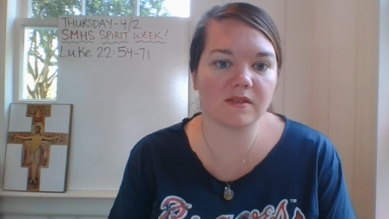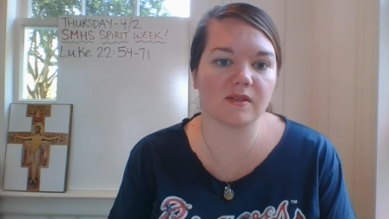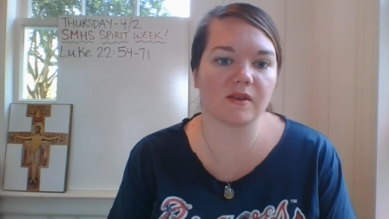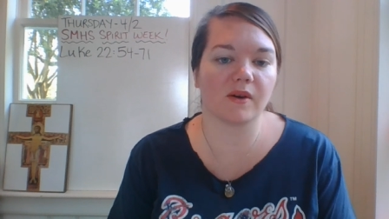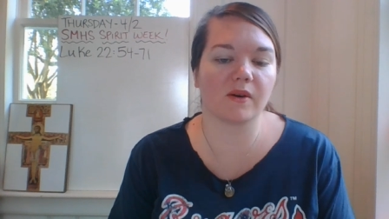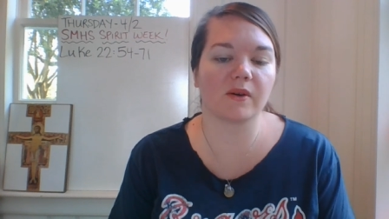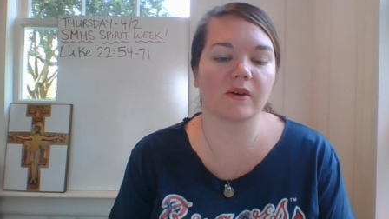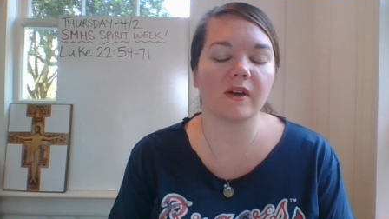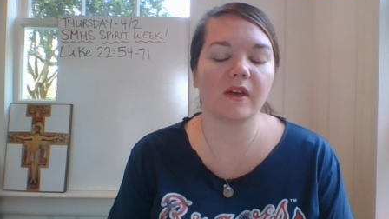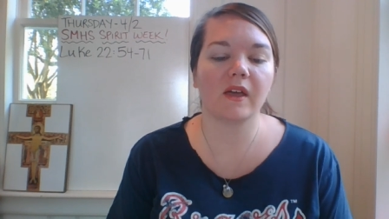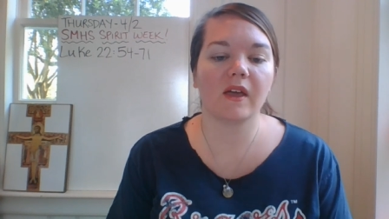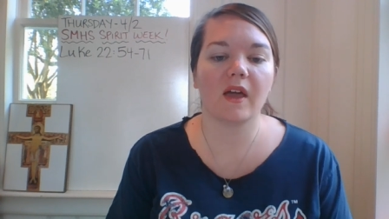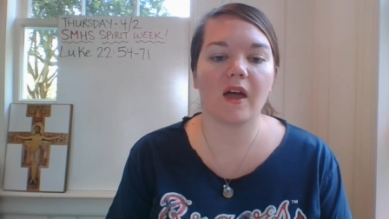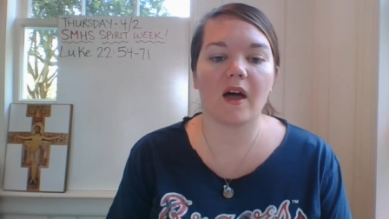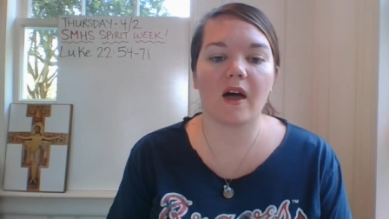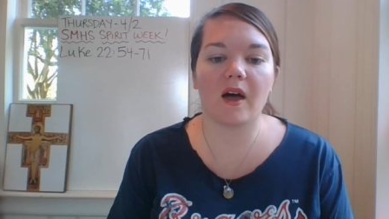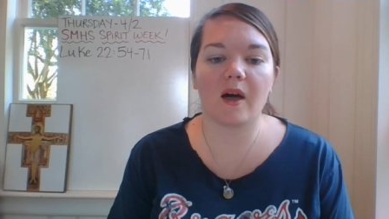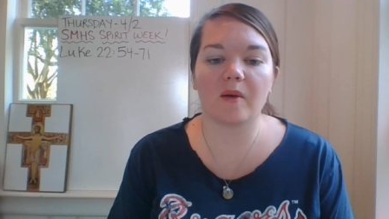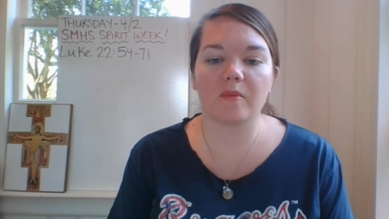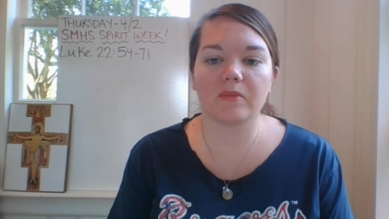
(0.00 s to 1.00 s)
So
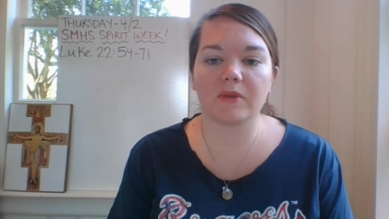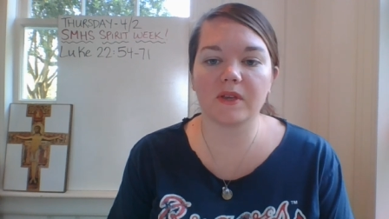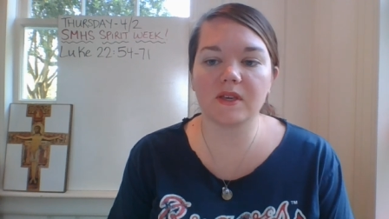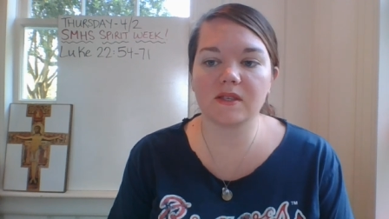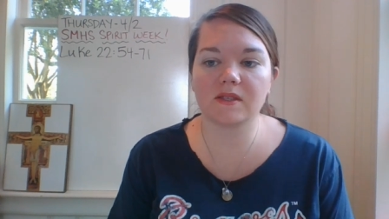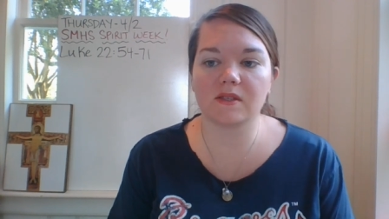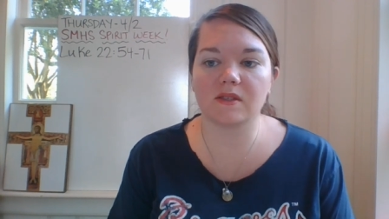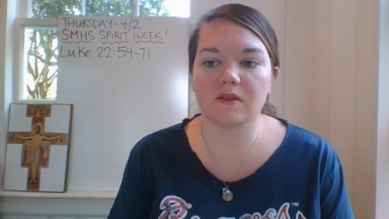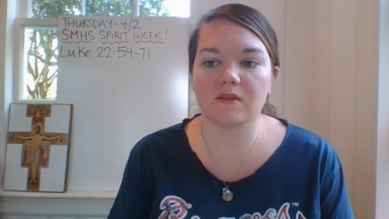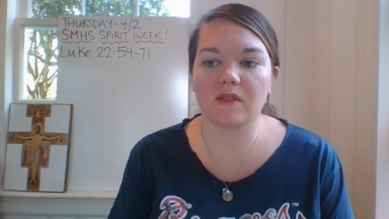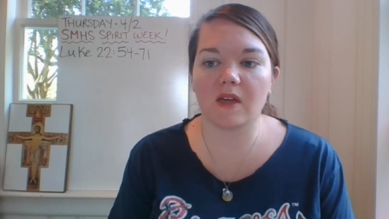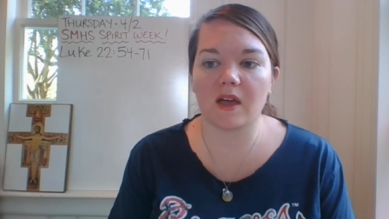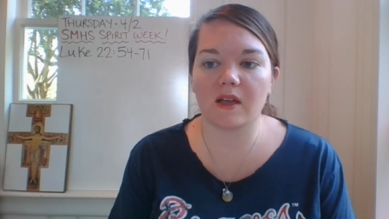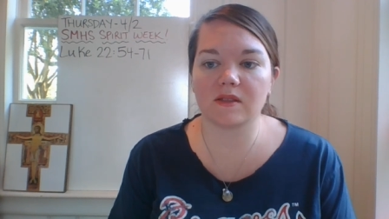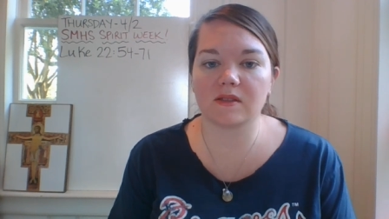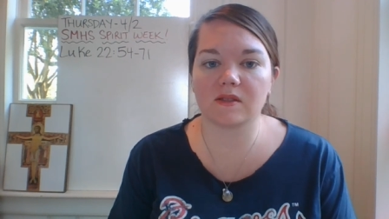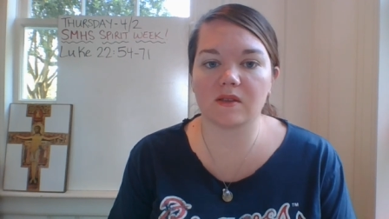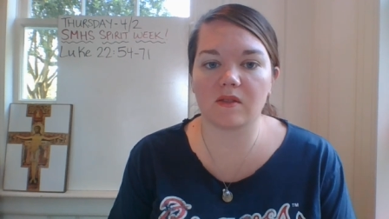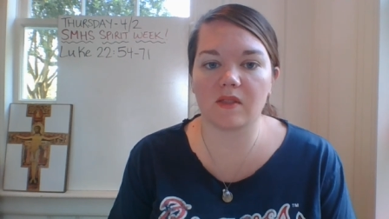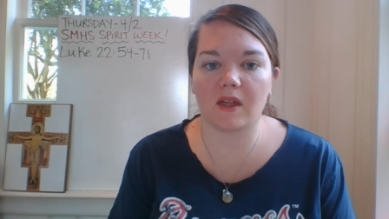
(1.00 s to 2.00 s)
um, please do
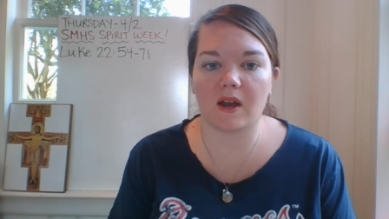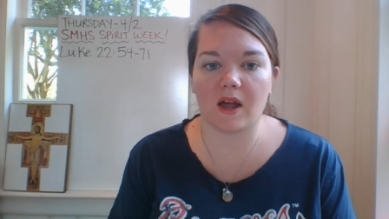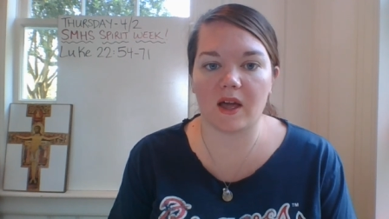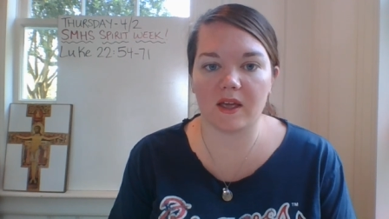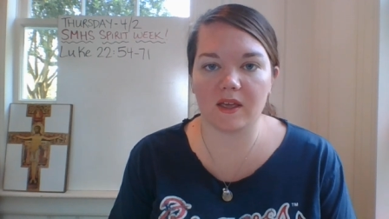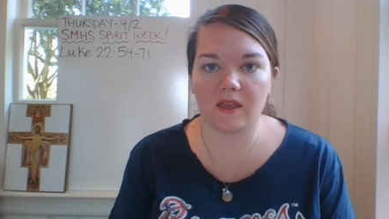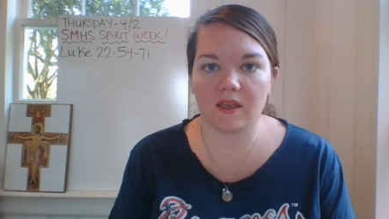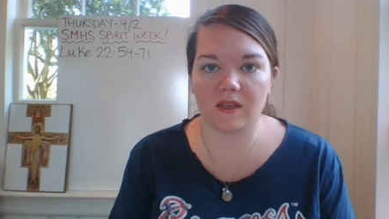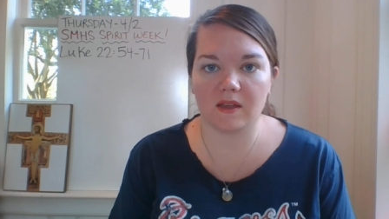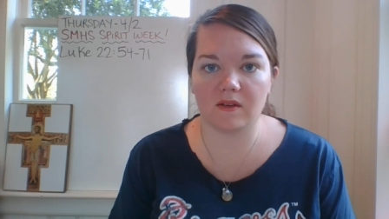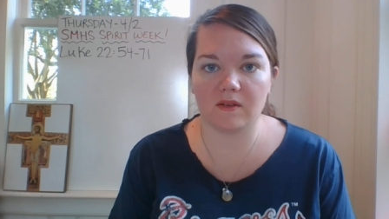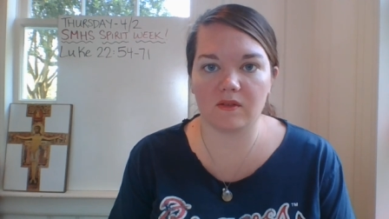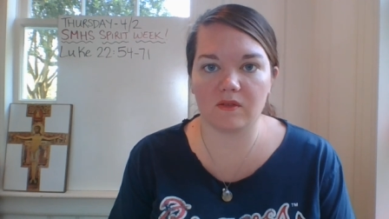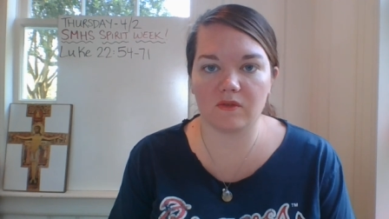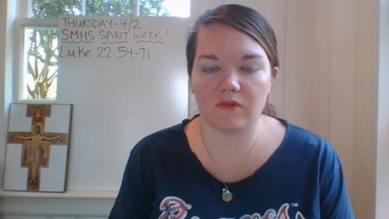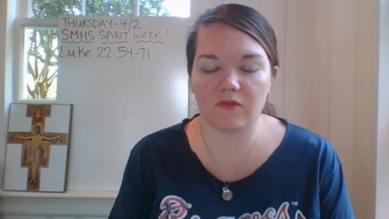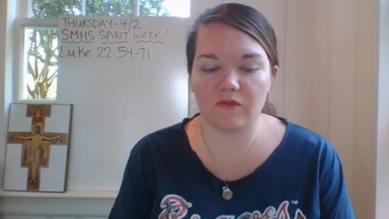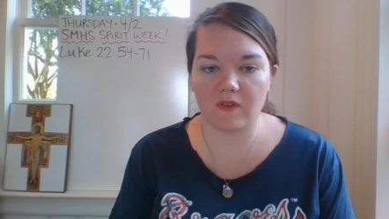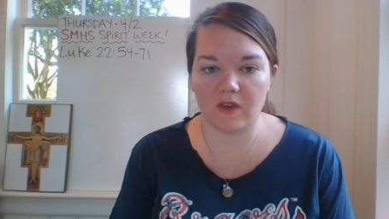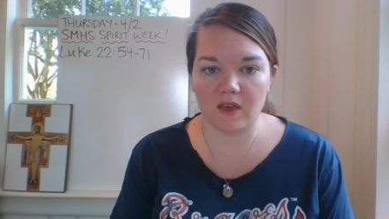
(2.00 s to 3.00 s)
that so that I can
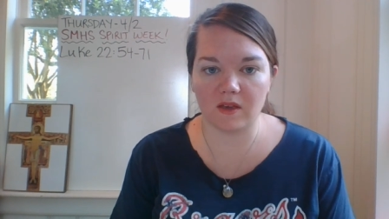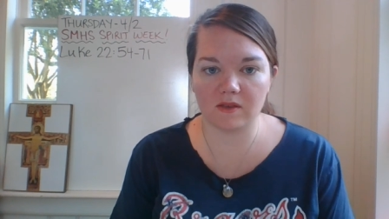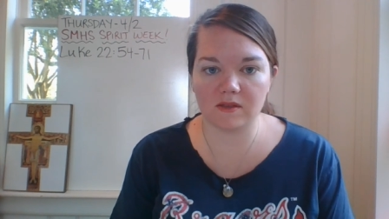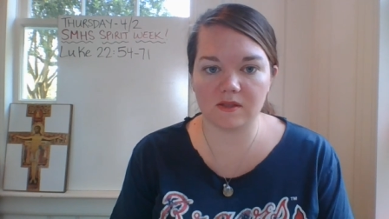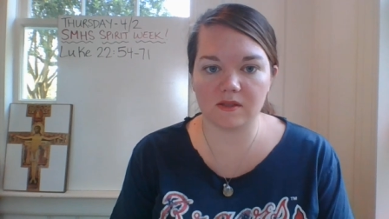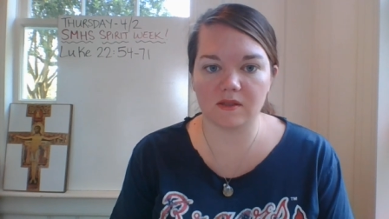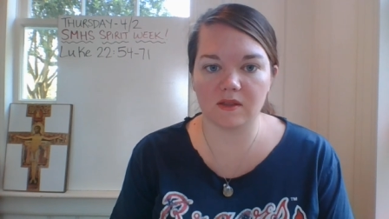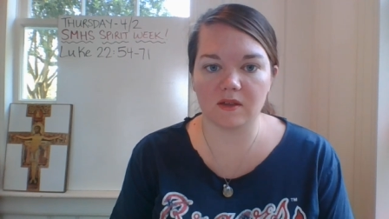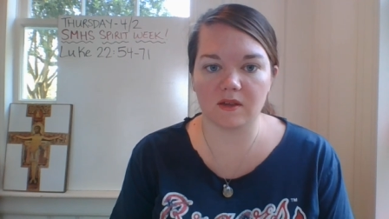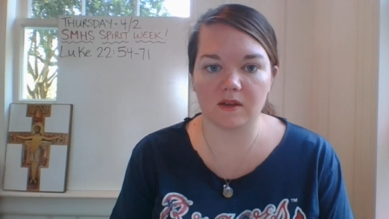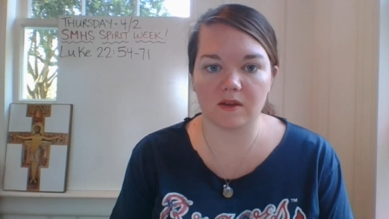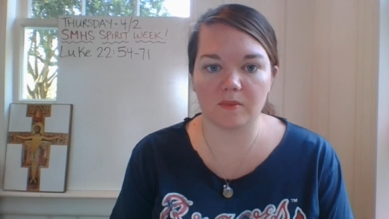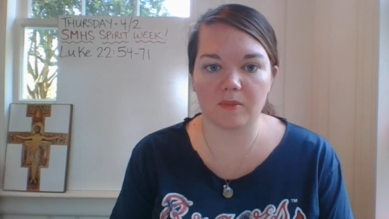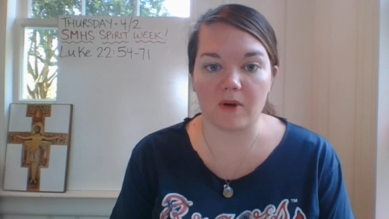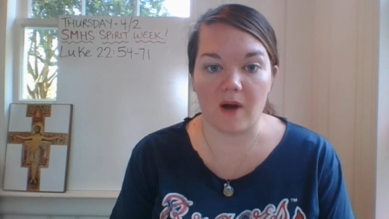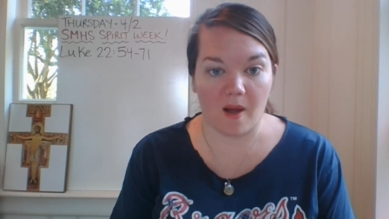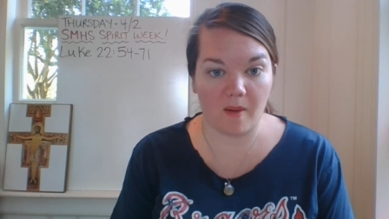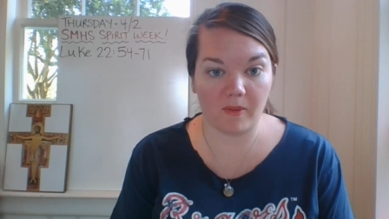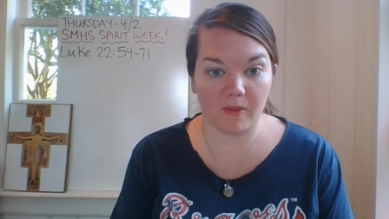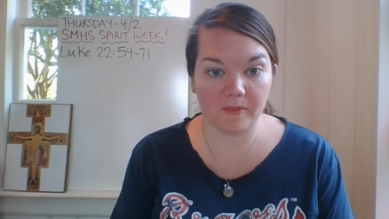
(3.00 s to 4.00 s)
fix the
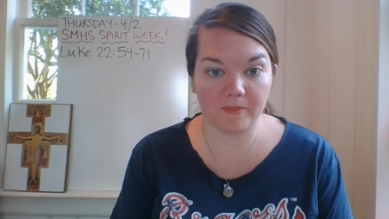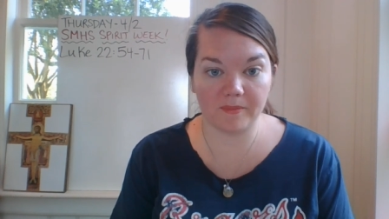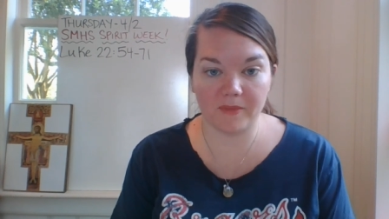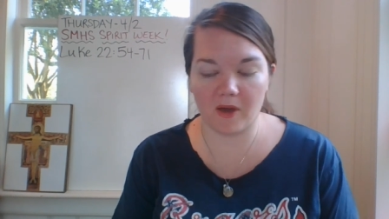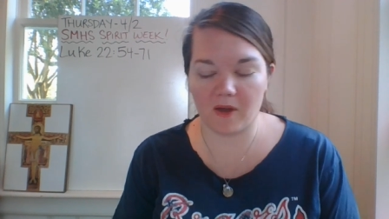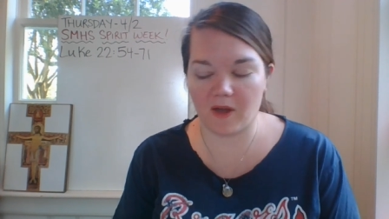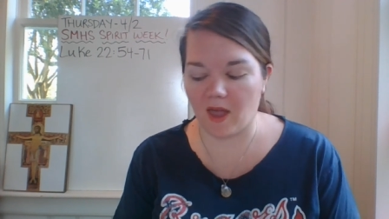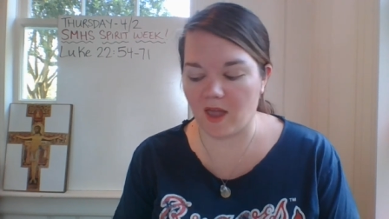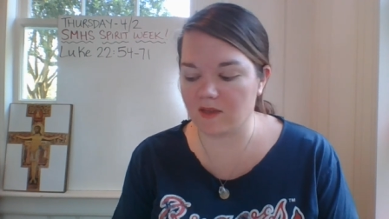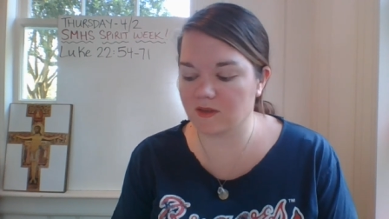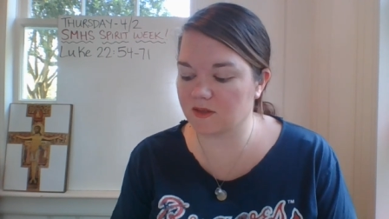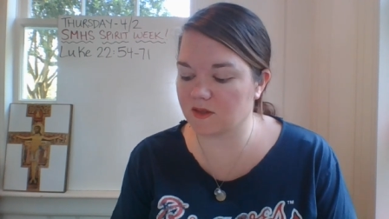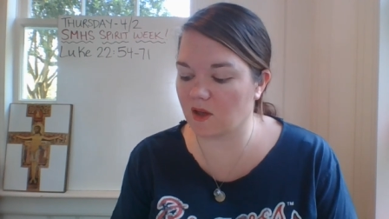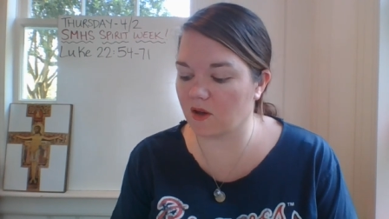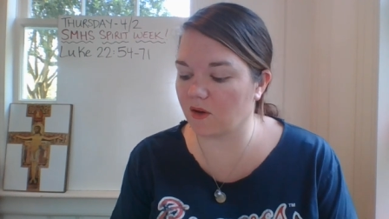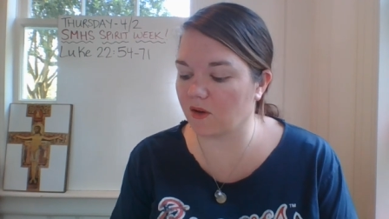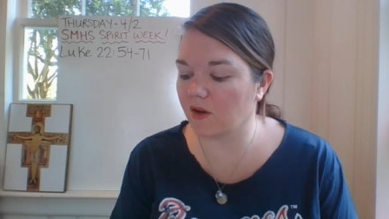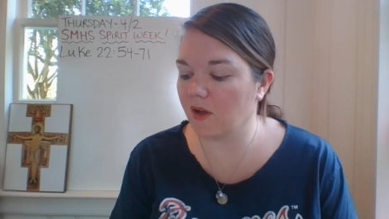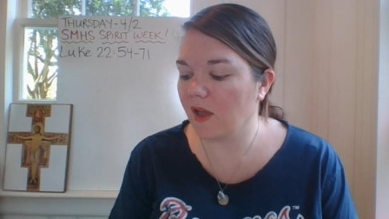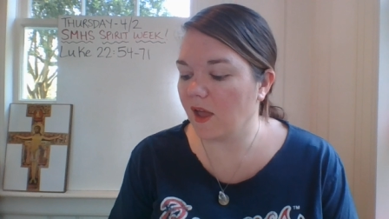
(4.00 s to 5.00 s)
problem. Okay,
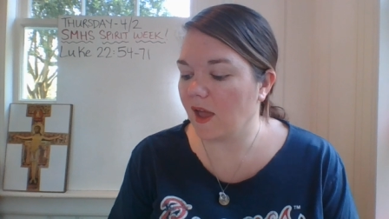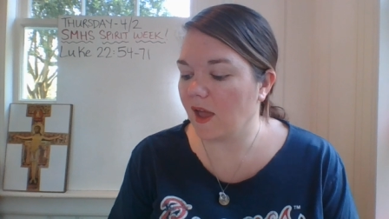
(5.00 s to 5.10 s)
so